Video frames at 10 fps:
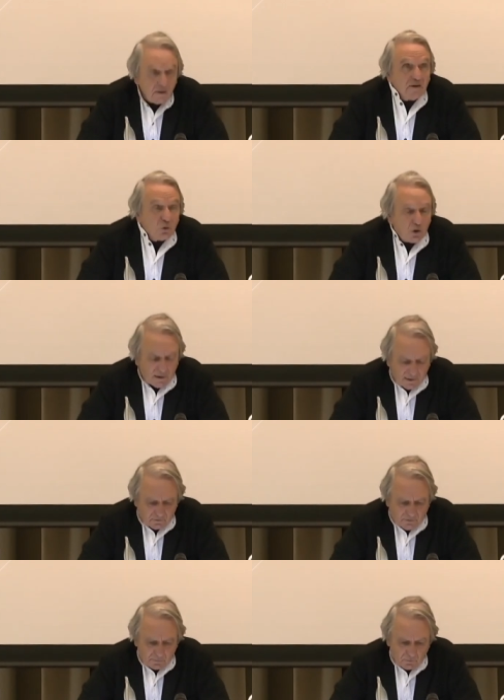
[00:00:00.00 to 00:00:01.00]
and to
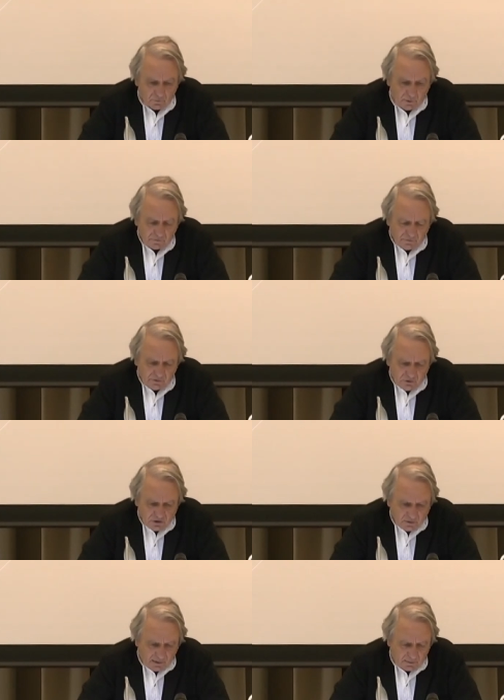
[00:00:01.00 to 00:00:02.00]
connect them with
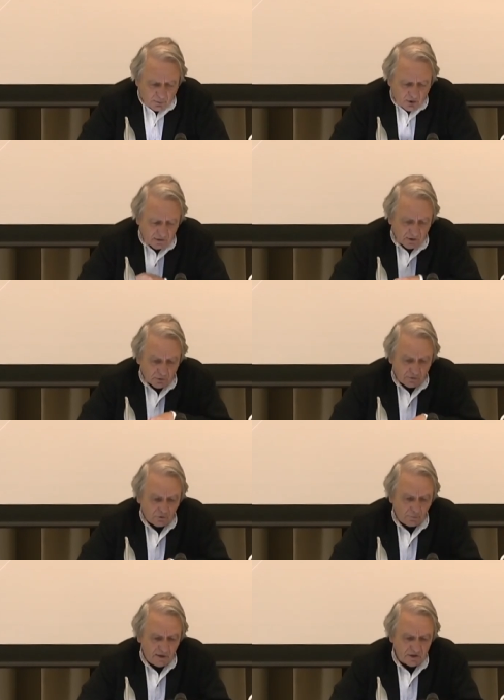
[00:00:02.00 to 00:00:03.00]
social and political
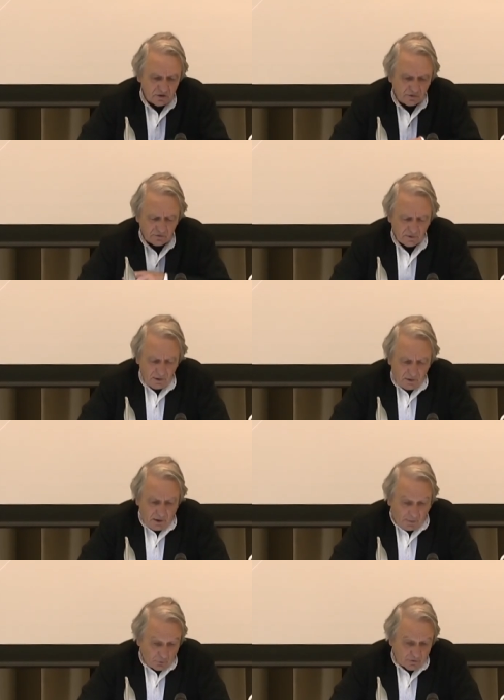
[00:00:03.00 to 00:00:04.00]
transformations,
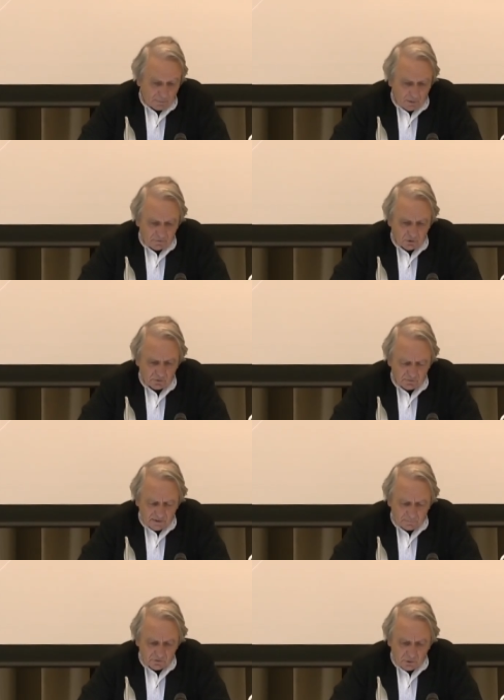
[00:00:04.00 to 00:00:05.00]
notably the
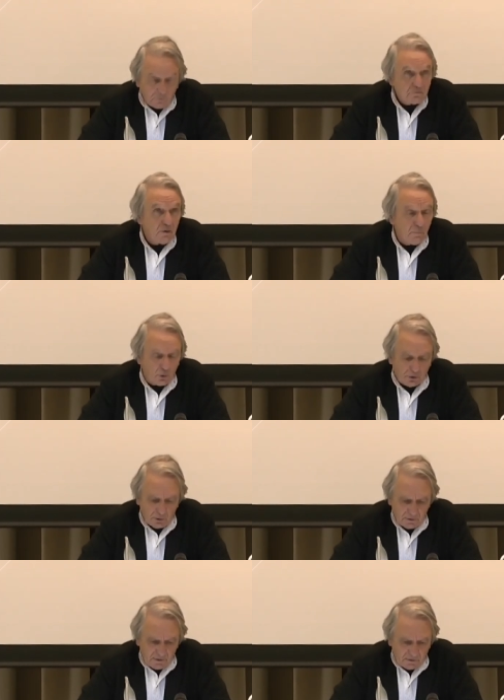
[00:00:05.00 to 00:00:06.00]
concepts of
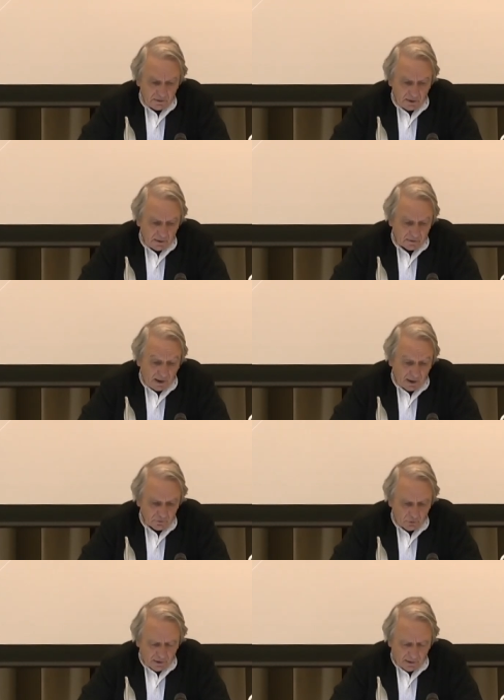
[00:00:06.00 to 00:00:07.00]
modernity and
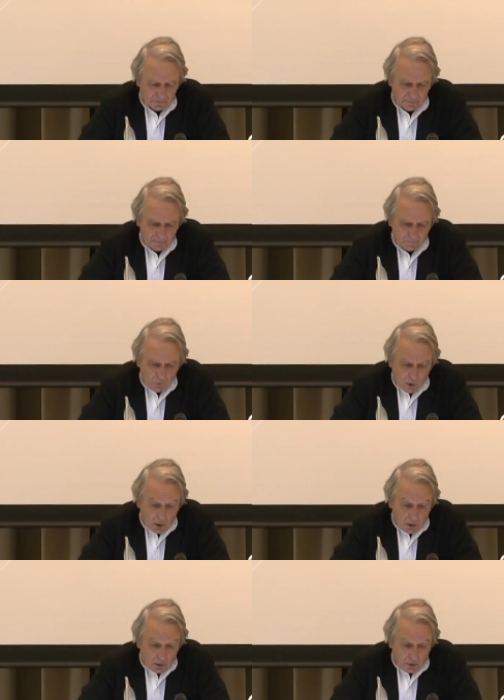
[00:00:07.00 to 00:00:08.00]
avant-garde.
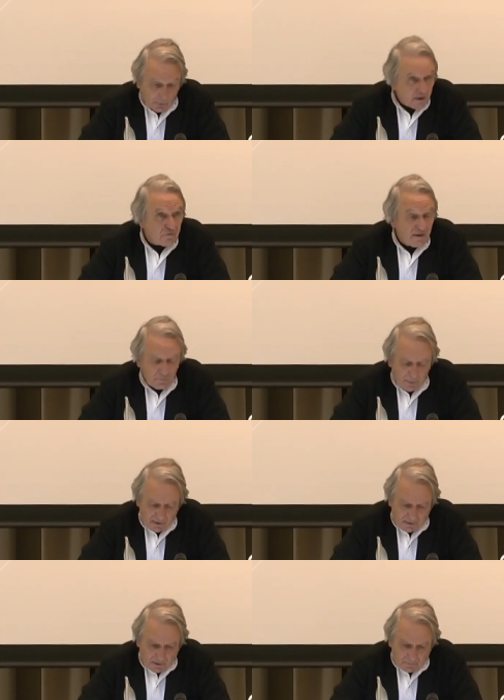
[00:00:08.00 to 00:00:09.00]
Briefly
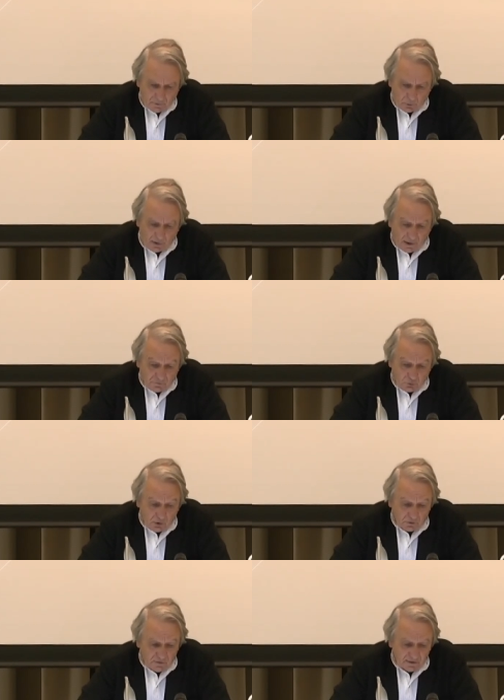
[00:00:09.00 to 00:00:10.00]
speaking, we have two
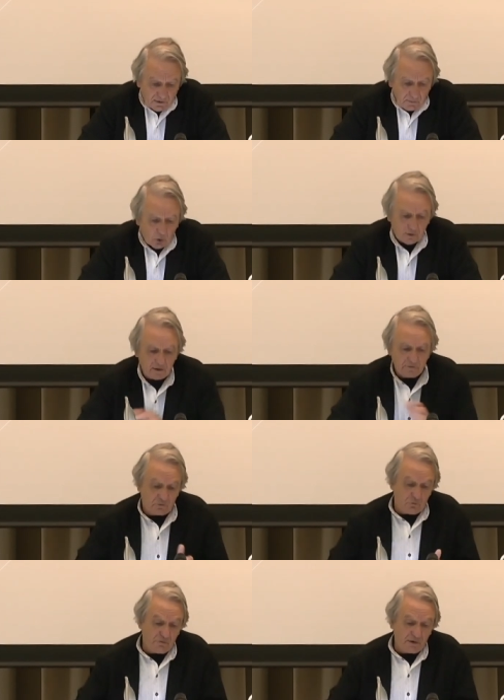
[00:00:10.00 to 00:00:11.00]
conflicting models
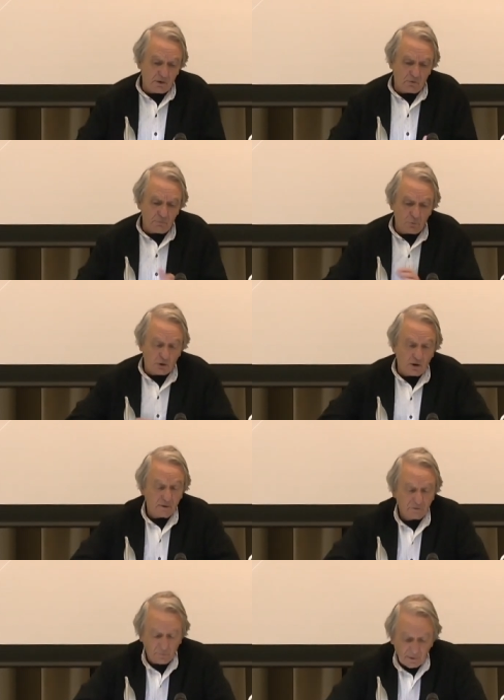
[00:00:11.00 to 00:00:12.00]
to think of
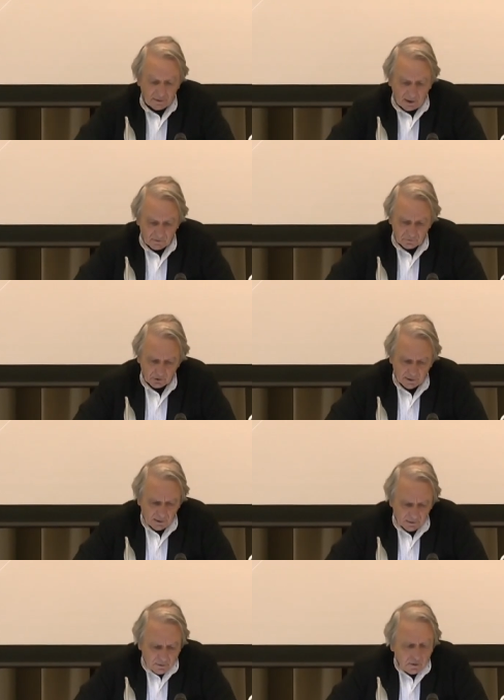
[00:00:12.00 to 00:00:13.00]
modernism and
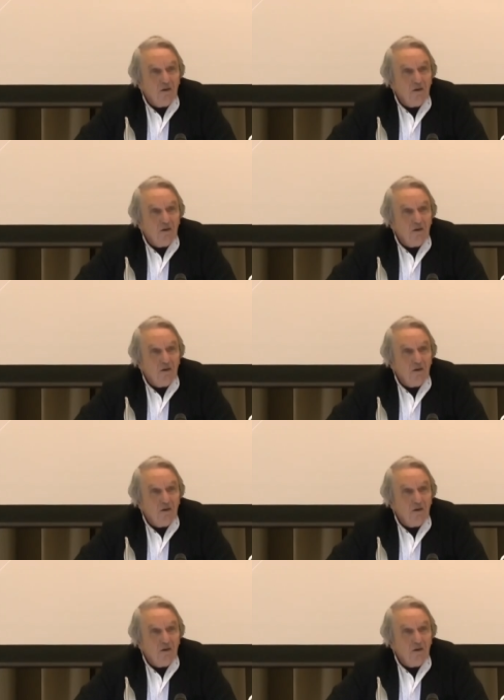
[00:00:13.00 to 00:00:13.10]
avant-garde.